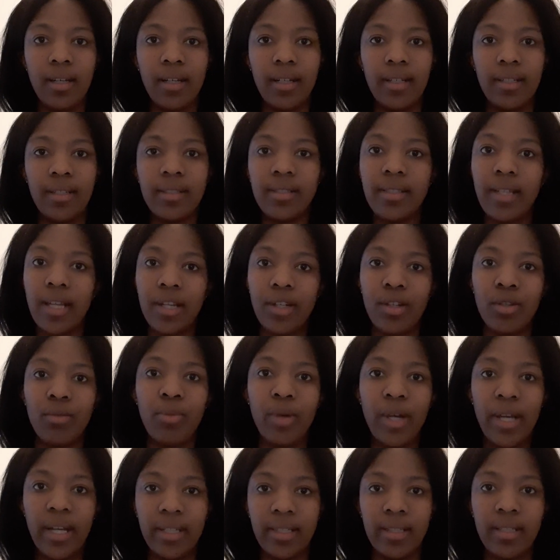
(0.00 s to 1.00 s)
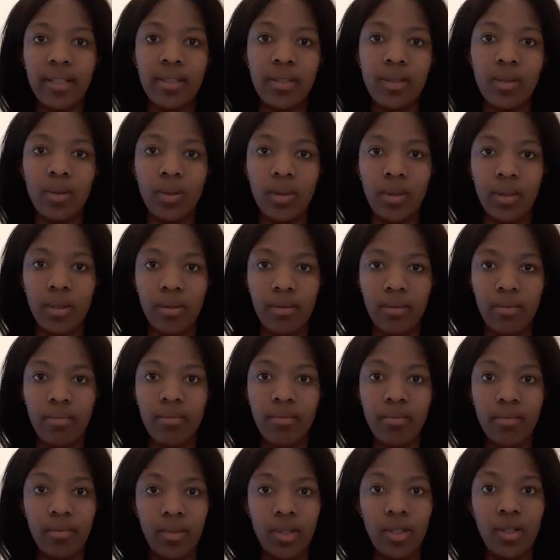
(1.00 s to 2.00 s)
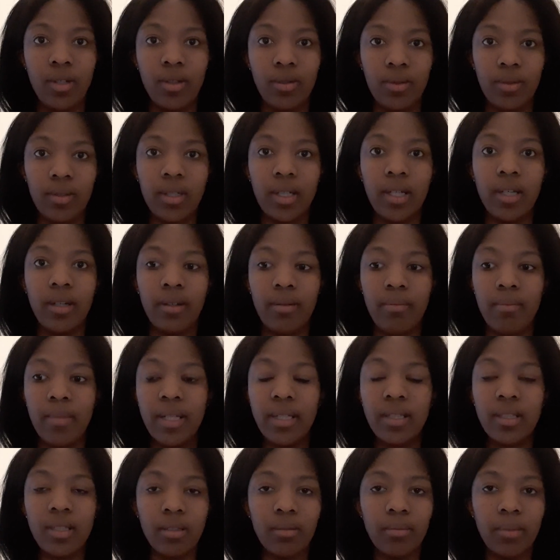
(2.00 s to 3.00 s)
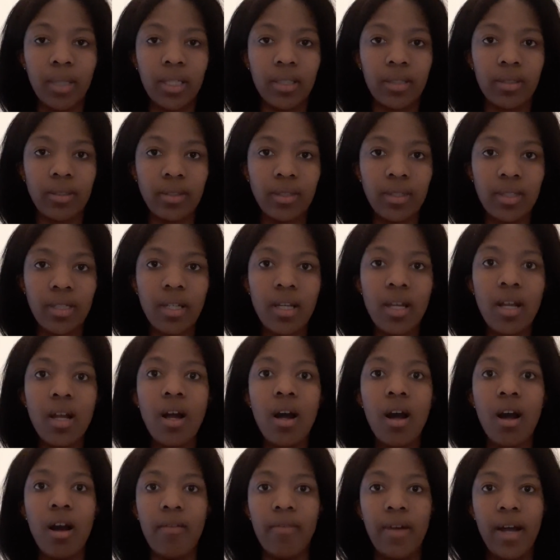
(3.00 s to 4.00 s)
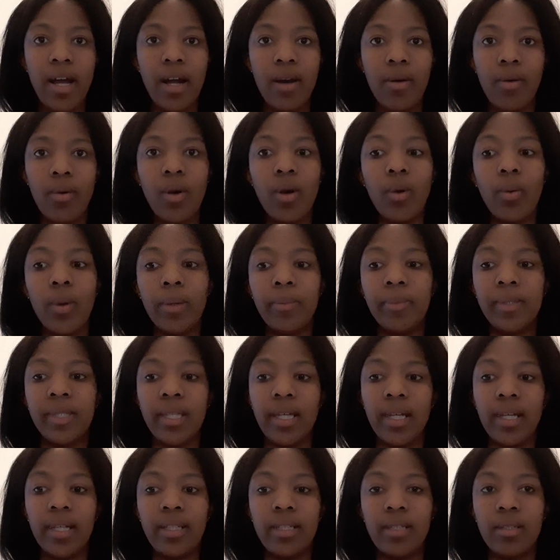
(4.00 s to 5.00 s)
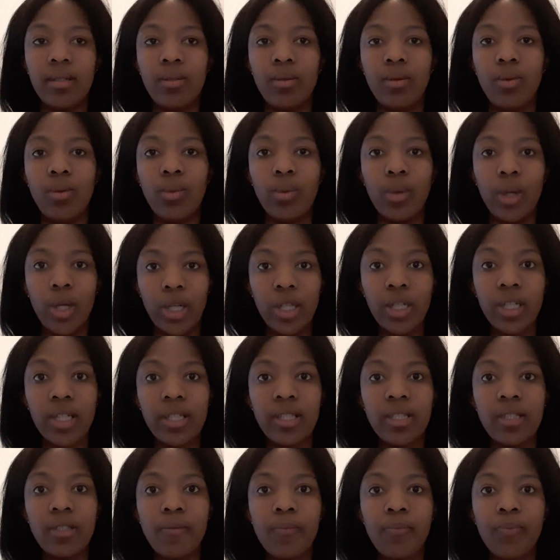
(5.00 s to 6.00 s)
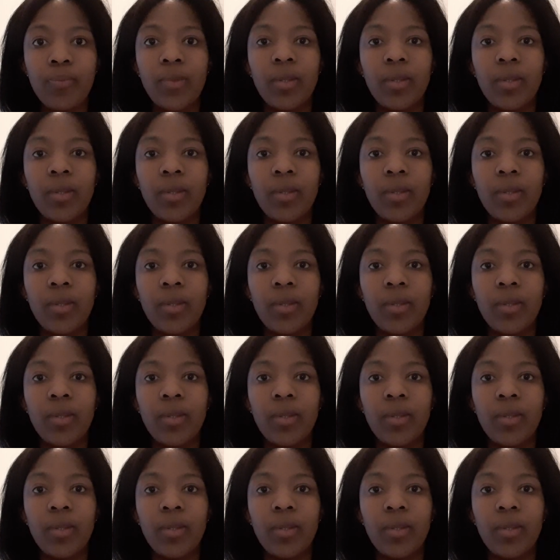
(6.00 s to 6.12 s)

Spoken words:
standard practice or the current mental models of how a website works,